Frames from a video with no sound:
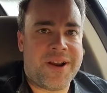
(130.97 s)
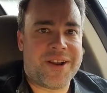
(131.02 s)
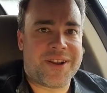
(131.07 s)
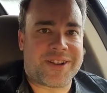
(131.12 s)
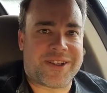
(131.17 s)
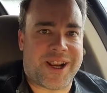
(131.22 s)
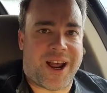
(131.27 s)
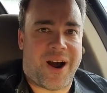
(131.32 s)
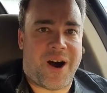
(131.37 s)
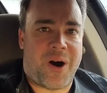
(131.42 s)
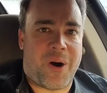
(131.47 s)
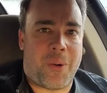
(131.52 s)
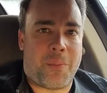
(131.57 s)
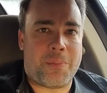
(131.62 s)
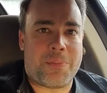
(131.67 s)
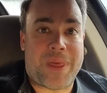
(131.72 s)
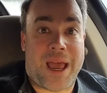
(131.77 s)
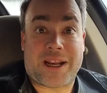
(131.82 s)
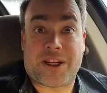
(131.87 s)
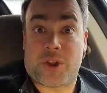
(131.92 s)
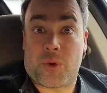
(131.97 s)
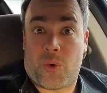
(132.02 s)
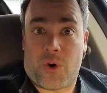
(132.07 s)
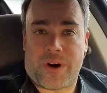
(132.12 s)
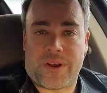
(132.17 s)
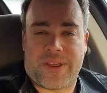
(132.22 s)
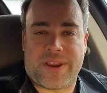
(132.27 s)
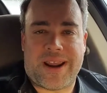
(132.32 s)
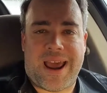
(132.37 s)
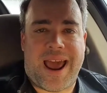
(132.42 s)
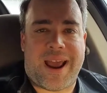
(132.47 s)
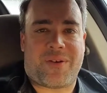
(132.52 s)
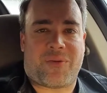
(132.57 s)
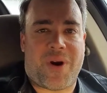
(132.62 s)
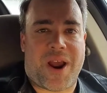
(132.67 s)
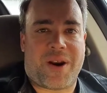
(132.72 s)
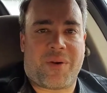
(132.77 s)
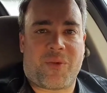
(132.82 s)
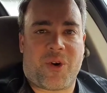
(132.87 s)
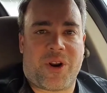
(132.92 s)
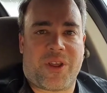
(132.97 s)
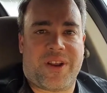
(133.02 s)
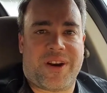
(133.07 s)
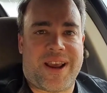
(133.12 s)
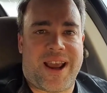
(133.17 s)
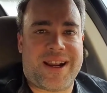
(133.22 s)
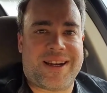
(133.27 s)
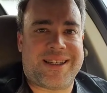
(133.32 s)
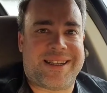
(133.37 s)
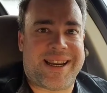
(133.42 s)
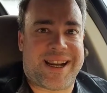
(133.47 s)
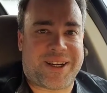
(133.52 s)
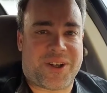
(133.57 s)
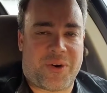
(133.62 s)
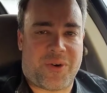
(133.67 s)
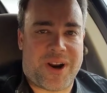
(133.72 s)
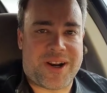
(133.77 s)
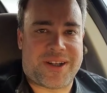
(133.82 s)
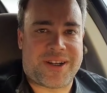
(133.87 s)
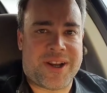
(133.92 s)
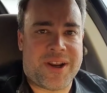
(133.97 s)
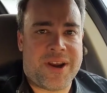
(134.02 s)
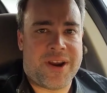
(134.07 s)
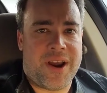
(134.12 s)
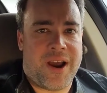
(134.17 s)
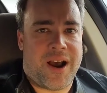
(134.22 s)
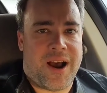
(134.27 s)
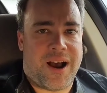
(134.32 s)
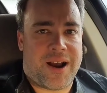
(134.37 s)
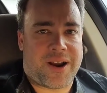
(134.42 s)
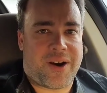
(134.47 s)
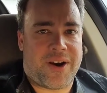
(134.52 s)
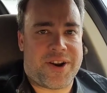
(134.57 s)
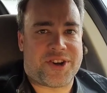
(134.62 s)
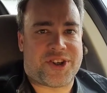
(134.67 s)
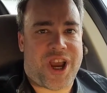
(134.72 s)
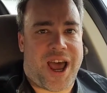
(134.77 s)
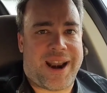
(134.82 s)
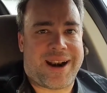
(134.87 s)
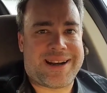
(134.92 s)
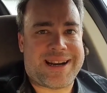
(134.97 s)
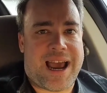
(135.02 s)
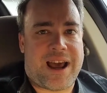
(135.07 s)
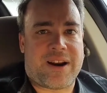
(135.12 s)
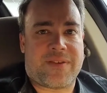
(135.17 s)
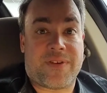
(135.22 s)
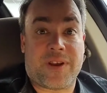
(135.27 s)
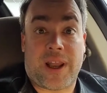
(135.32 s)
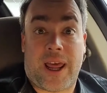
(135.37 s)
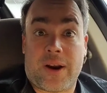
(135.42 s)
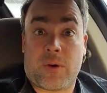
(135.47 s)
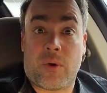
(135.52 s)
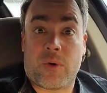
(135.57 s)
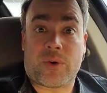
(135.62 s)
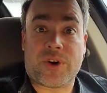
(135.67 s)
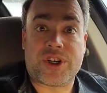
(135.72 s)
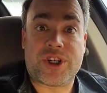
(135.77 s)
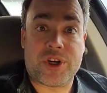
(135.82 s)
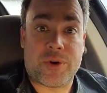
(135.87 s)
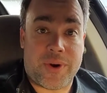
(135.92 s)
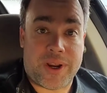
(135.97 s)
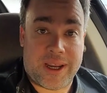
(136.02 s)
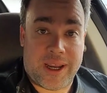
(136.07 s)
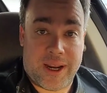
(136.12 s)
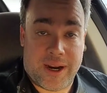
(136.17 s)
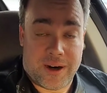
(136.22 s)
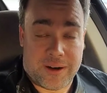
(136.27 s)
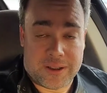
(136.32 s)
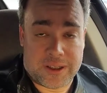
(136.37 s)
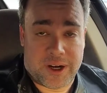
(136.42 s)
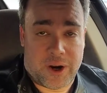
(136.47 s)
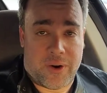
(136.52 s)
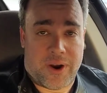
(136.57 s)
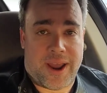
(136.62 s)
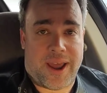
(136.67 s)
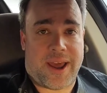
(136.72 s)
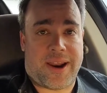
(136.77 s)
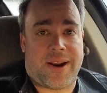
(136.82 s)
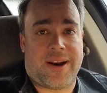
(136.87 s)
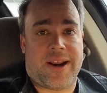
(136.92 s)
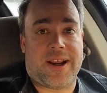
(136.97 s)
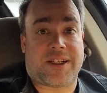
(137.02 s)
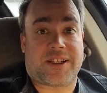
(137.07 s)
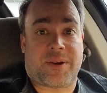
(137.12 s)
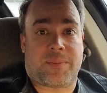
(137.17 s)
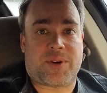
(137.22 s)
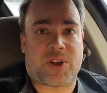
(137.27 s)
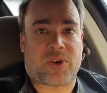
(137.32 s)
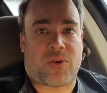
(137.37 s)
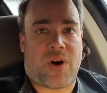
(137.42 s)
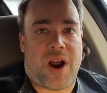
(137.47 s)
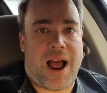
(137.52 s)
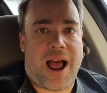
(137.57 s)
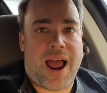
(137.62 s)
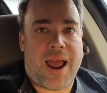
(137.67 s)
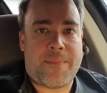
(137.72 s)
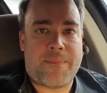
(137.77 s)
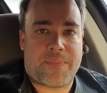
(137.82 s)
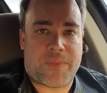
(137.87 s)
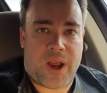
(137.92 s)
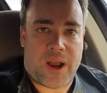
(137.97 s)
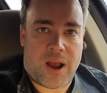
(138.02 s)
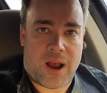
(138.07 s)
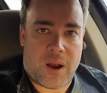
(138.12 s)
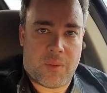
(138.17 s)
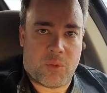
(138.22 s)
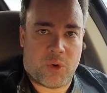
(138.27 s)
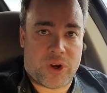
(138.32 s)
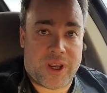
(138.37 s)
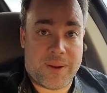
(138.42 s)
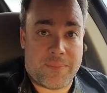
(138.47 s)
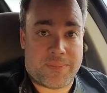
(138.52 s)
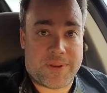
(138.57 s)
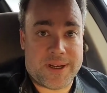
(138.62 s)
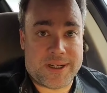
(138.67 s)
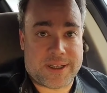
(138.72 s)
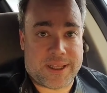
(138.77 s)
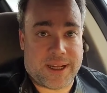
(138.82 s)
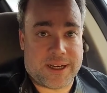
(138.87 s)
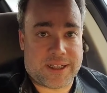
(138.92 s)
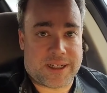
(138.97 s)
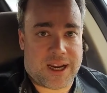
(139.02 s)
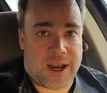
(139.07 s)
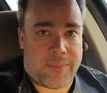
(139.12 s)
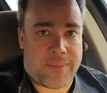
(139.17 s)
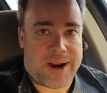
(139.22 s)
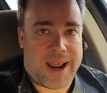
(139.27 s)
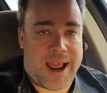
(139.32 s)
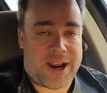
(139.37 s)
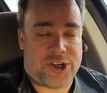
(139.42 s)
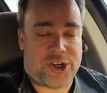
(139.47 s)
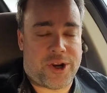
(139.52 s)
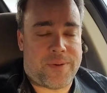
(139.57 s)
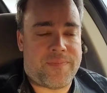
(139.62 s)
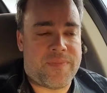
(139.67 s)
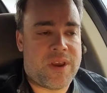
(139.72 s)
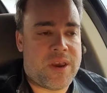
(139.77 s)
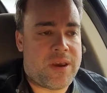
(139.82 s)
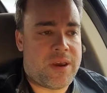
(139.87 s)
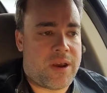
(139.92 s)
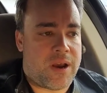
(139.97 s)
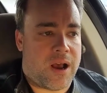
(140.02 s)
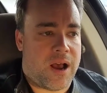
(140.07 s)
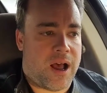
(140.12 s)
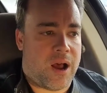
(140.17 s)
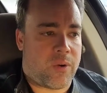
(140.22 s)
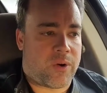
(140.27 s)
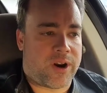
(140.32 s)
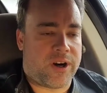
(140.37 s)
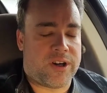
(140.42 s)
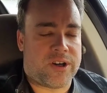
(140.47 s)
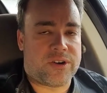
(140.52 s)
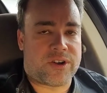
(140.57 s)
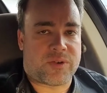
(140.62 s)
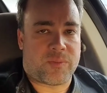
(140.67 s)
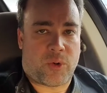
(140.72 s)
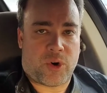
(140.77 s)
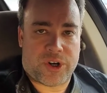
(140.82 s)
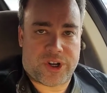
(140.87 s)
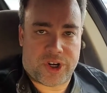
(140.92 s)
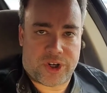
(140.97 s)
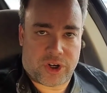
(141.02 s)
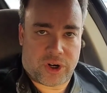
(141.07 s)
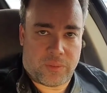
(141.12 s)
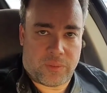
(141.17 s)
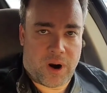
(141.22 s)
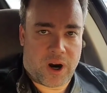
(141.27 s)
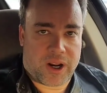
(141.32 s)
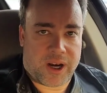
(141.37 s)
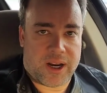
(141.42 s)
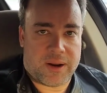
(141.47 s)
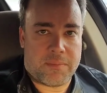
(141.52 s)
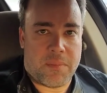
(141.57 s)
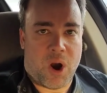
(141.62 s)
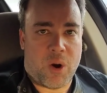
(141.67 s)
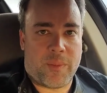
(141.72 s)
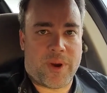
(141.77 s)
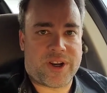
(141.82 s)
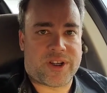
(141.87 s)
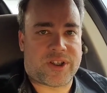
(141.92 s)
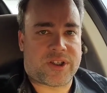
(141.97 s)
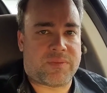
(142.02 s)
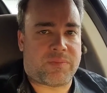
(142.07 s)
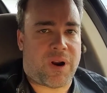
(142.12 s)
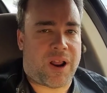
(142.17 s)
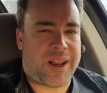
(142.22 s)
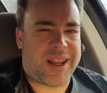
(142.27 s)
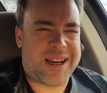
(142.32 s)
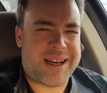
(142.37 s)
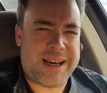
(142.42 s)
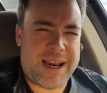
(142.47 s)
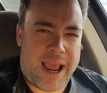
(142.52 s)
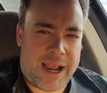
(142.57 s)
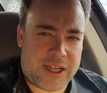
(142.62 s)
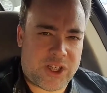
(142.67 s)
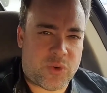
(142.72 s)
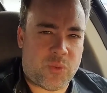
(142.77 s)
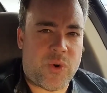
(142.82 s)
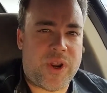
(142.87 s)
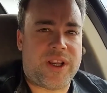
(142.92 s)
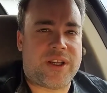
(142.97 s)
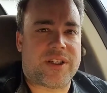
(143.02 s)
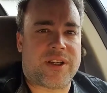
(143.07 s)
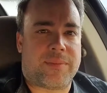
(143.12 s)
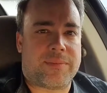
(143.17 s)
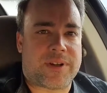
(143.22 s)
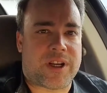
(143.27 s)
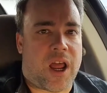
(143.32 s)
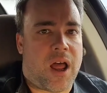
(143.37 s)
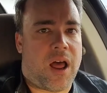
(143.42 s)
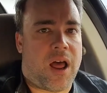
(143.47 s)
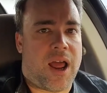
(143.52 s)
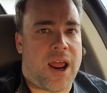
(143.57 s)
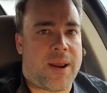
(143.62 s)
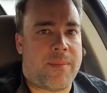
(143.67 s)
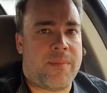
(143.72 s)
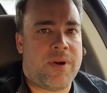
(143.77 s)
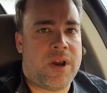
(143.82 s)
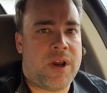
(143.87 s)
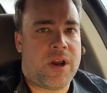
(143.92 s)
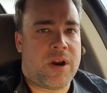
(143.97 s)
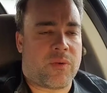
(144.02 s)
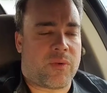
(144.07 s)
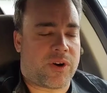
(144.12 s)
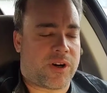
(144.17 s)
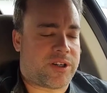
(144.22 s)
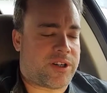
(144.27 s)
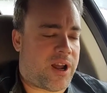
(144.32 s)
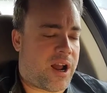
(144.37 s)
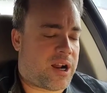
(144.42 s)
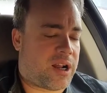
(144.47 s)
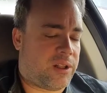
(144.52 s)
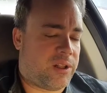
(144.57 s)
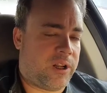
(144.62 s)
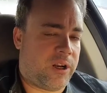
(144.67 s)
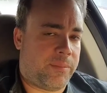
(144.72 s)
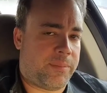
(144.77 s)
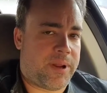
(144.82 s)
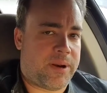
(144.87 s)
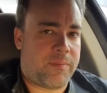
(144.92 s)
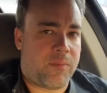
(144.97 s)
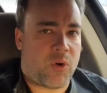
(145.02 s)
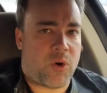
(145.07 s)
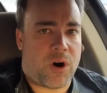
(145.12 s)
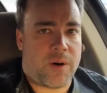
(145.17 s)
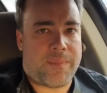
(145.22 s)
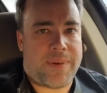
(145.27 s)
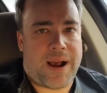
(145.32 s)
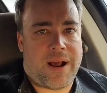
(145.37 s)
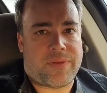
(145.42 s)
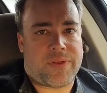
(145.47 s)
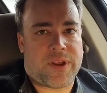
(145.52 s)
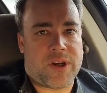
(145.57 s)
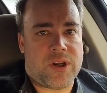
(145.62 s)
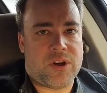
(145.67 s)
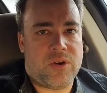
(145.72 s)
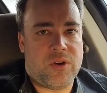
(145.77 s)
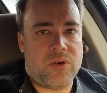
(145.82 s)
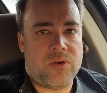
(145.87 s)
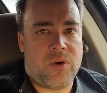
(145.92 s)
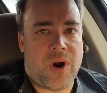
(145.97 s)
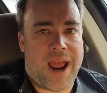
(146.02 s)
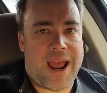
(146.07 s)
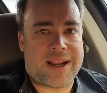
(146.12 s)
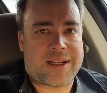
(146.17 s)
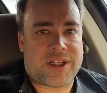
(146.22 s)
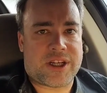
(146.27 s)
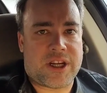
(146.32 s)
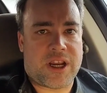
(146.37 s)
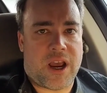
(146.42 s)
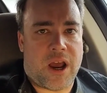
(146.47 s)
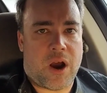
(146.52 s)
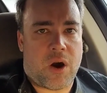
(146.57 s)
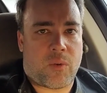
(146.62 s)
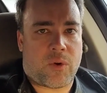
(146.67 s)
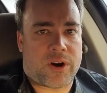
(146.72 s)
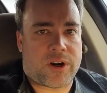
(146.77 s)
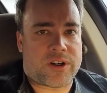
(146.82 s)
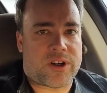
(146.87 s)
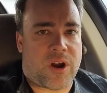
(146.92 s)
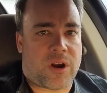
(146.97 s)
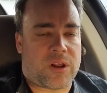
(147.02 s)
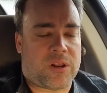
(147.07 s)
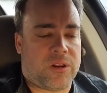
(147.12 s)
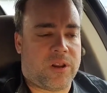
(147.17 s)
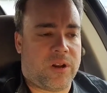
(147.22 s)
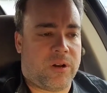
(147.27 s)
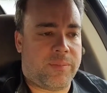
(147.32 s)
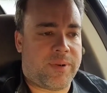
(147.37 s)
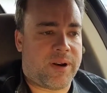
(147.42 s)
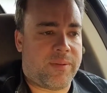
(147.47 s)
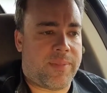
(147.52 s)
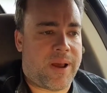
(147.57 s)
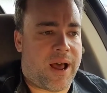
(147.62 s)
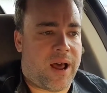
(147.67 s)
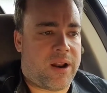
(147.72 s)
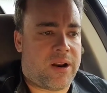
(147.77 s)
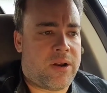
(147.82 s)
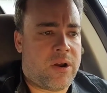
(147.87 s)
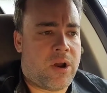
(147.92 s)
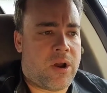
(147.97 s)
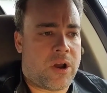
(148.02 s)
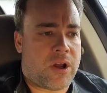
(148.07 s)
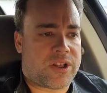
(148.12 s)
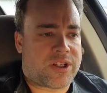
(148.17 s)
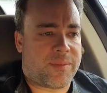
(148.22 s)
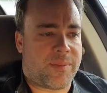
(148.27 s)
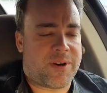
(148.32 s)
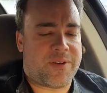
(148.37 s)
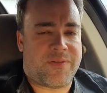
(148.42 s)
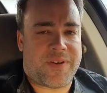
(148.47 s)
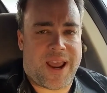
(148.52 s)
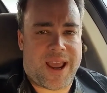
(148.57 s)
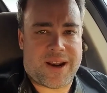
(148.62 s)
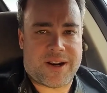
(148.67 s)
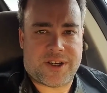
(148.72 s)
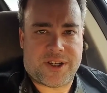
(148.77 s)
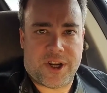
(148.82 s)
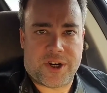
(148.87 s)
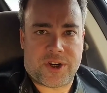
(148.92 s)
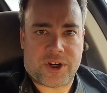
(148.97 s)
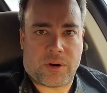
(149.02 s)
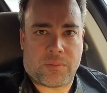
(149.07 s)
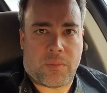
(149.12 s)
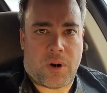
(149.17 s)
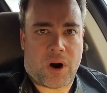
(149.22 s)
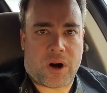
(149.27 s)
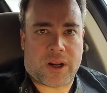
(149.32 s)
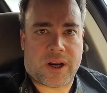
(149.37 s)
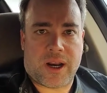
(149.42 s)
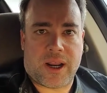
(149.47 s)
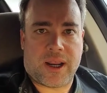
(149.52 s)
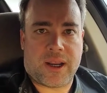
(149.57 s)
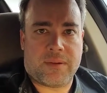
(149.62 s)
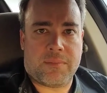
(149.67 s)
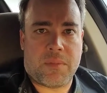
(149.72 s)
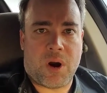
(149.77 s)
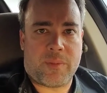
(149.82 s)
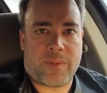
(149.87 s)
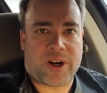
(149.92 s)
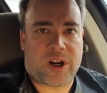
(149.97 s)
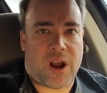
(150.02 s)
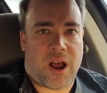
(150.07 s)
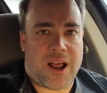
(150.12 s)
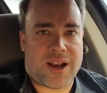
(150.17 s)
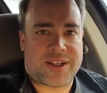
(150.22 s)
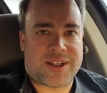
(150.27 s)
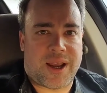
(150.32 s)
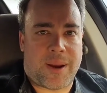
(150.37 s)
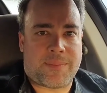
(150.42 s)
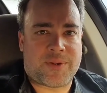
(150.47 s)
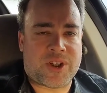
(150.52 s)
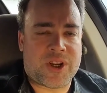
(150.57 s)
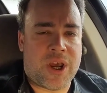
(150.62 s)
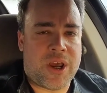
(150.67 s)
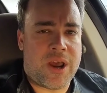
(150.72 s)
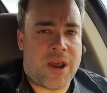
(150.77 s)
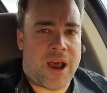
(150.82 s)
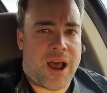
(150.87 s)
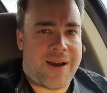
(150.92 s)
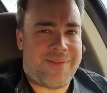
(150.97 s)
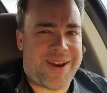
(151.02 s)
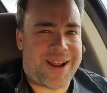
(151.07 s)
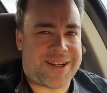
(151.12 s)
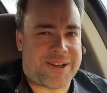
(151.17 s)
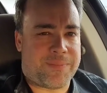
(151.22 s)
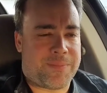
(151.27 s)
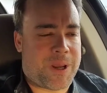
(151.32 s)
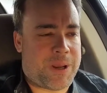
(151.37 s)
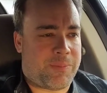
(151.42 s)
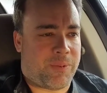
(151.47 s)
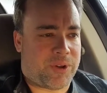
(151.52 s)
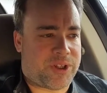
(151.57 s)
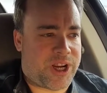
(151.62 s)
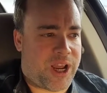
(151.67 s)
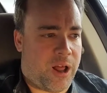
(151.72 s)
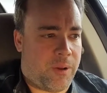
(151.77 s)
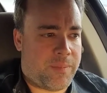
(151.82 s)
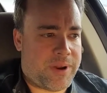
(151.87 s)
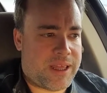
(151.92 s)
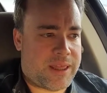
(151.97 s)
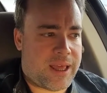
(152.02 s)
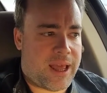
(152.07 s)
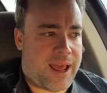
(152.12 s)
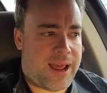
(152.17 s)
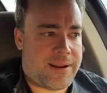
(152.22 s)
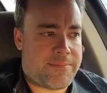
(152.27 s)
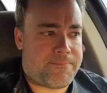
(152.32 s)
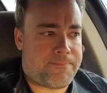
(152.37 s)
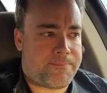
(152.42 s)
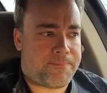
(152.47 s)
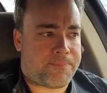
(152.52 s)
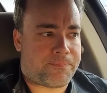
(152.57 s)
So that's the word of the day. Random word of the day, sickgnorant. Go ahead and jot it down. If you like what we're doing here, go ahead and hit subscribe. We'll keep these things coming at you. We're going to do some more digital marketing moments probably next week sometime. We're going to talk a little bit more about the new SEO. We're going to talk a little bit about some advanced digital marketing moment concepts. I've had some people tell me that